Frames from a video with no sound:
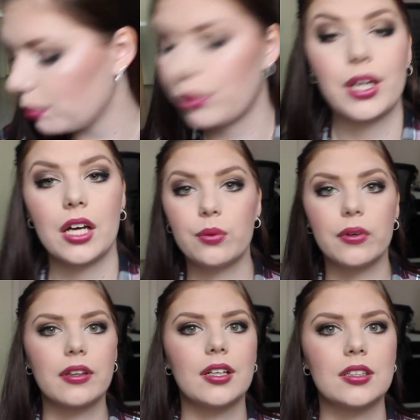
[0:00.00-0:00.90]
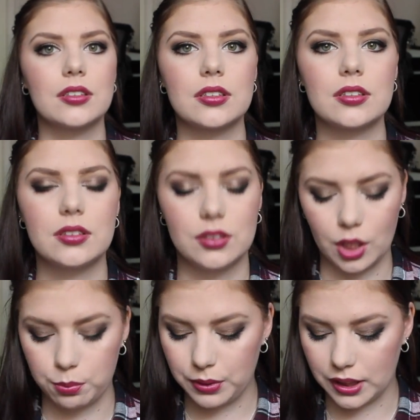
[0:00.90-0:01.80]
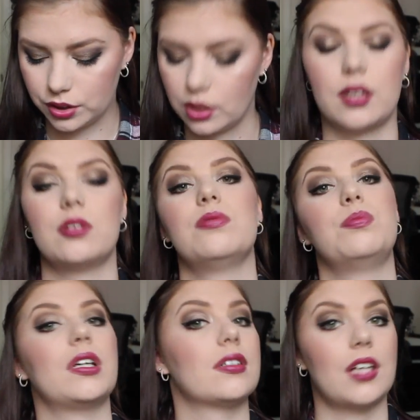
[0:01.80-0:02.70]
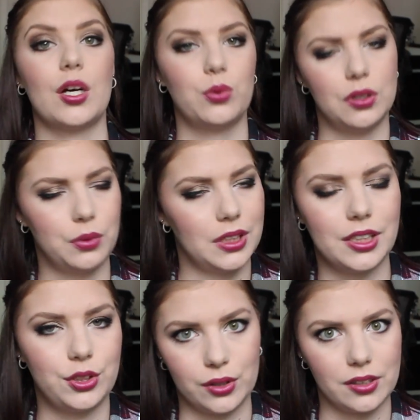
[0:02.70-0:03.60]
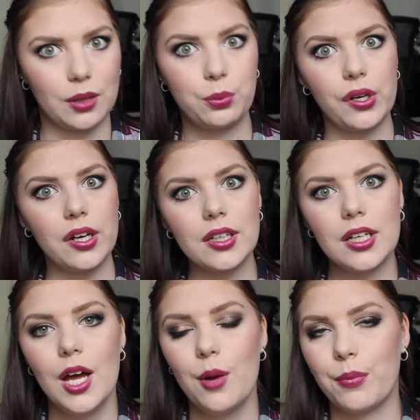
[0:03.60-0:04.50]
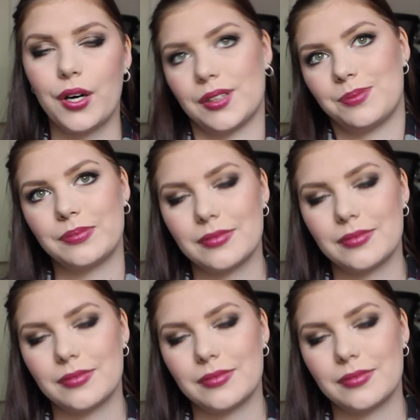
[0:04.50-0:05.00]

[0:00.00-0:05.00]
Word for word: I'm okay with it not being done because I would really enjoy that product, but